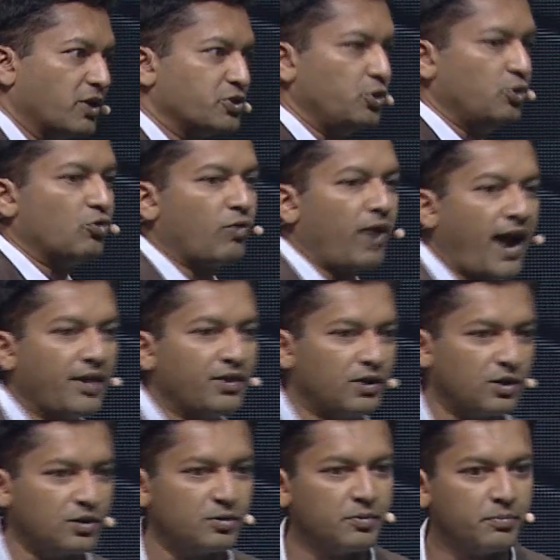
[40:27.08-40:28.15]
you'd
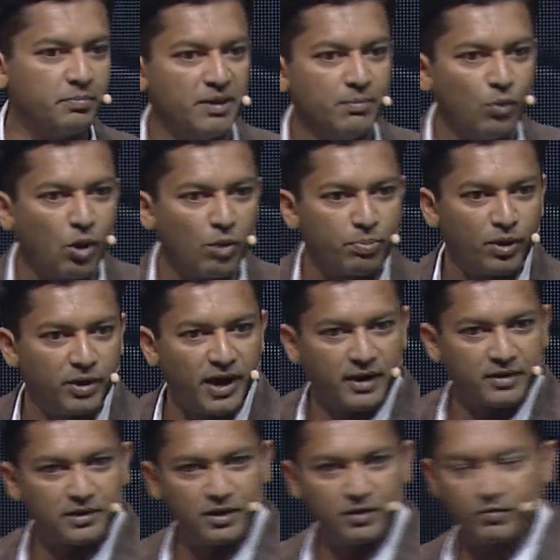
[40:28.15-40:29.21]
rather be more
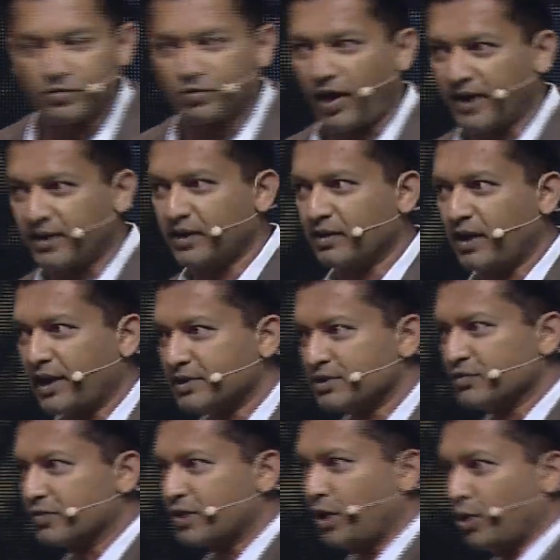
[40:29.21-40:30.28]
productive writing lines
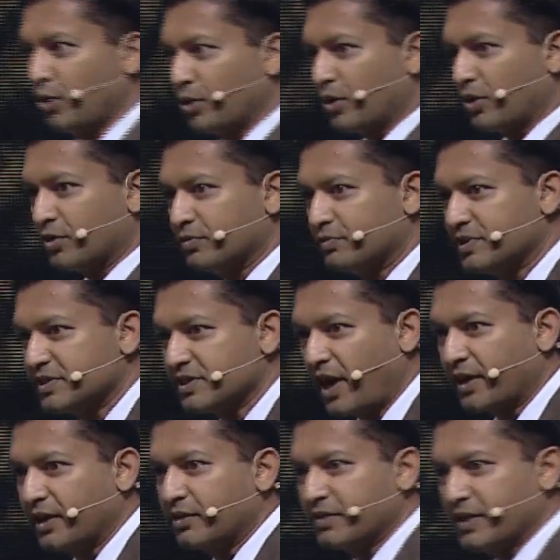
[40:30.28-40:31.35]
of code or
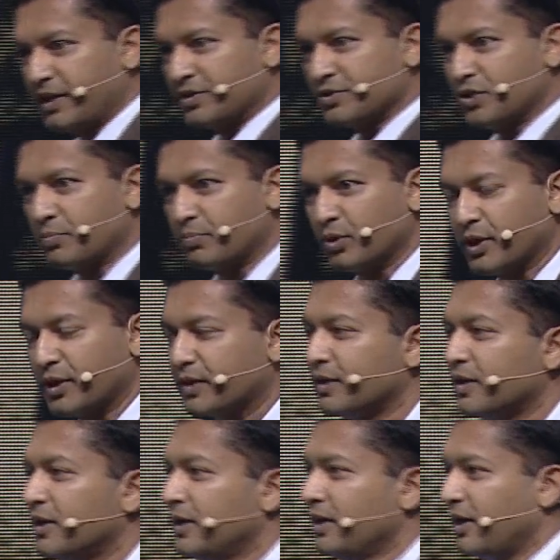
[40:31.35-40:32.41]
designing things or putting
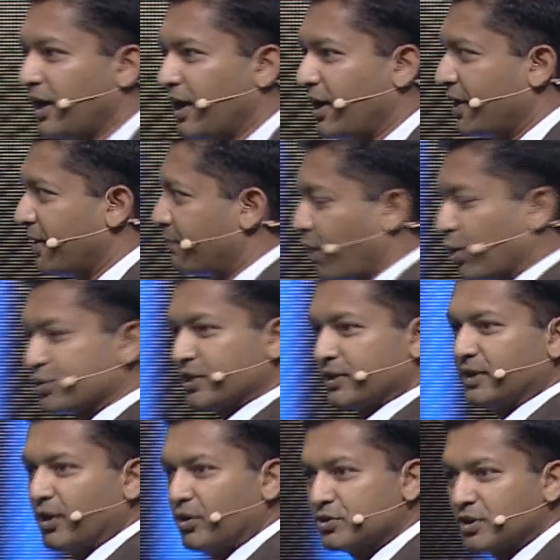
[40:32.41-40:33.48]
Post-it
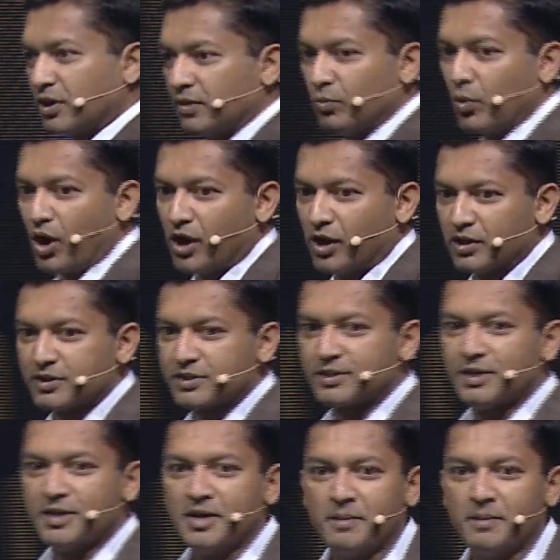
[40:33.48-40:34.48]
notes on walls,